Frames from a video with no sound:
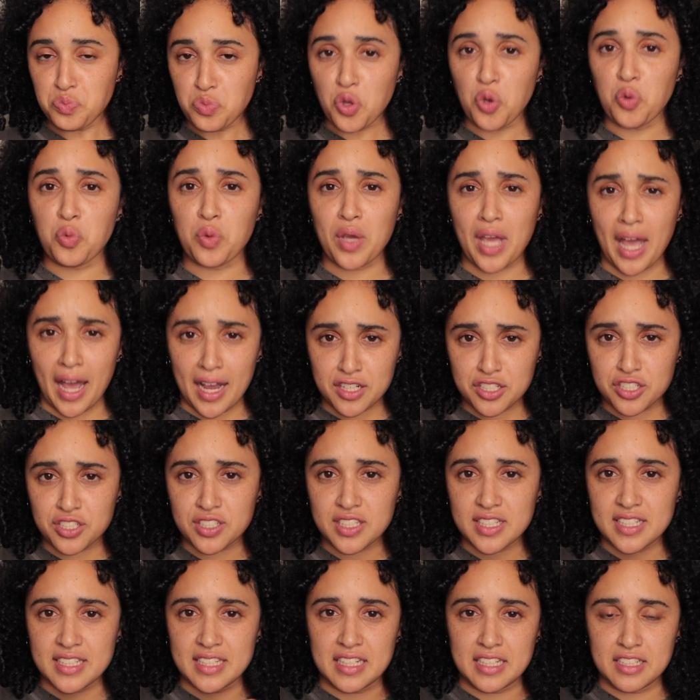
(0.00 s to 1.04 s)
we actually
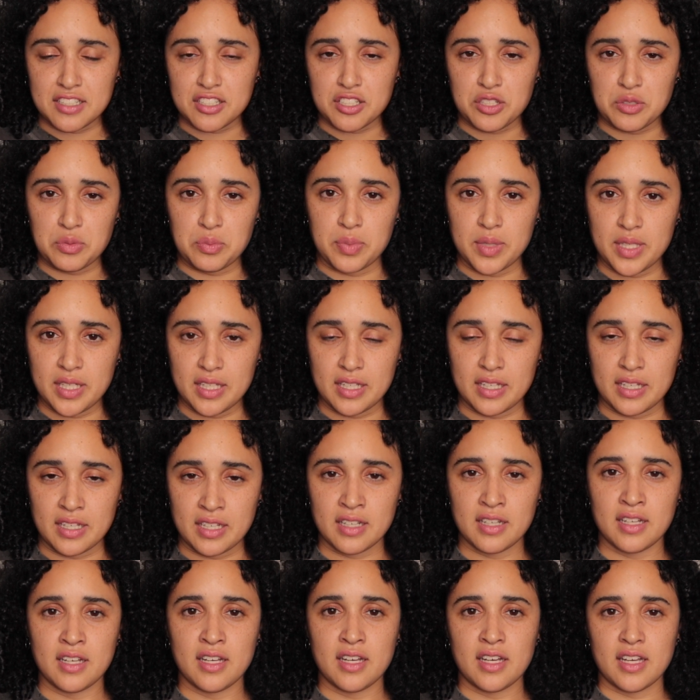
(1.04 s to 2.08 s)
need to be
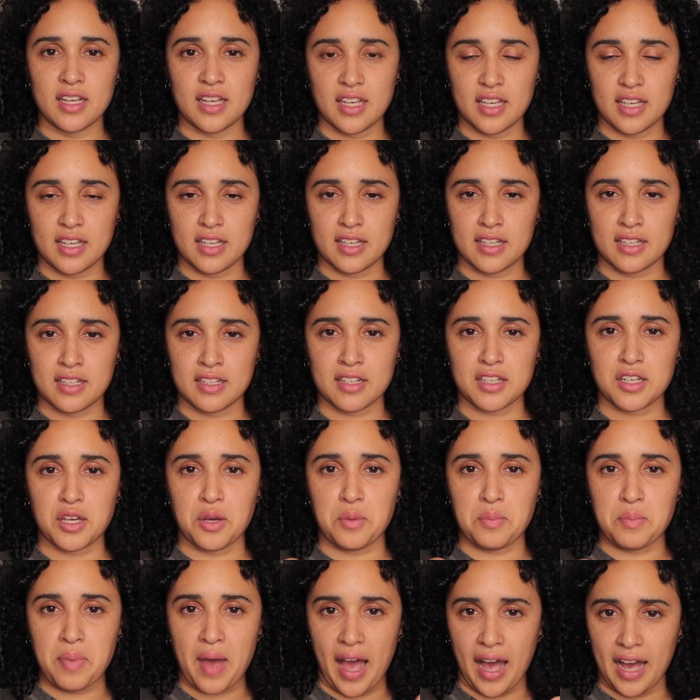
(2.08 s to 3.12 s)
in
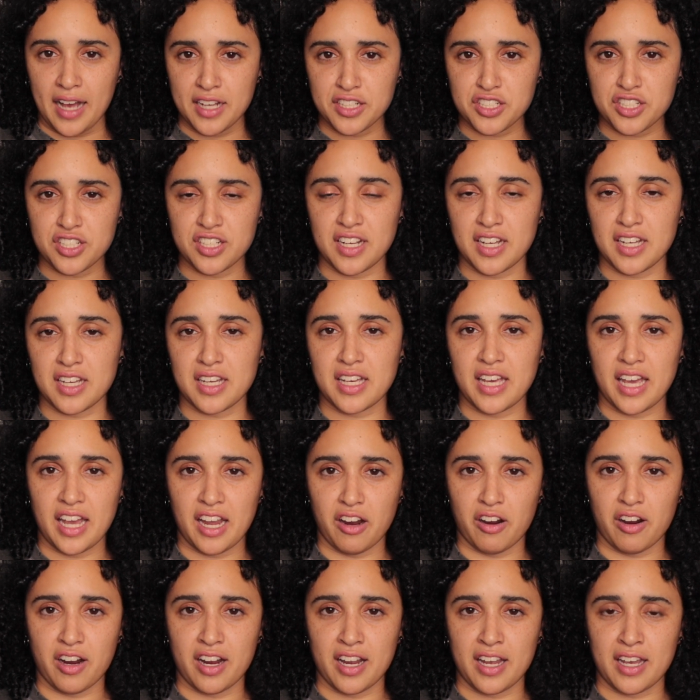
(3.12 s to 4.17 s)
compassionate,
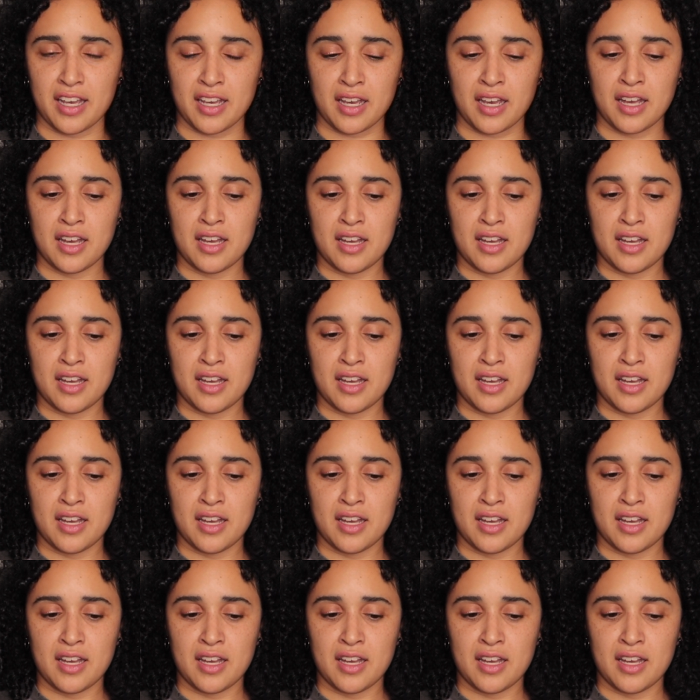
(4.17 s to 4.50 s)
caring